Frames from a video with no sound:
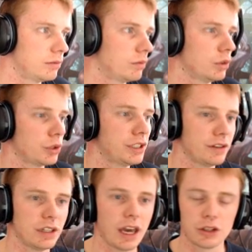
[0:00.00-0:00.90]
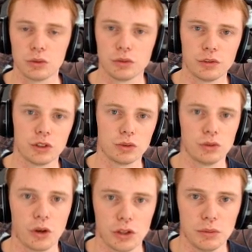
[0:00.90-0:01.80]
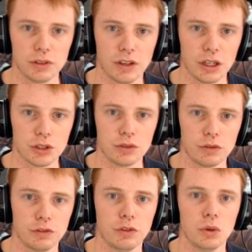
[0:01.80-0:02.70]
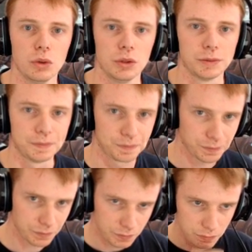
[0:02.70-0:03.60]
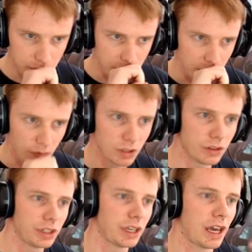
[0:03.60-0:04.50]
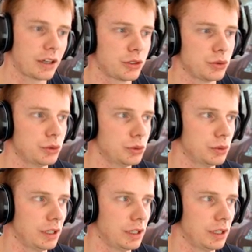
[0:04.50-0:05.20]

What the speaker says: looking at the actual official documentation for the actual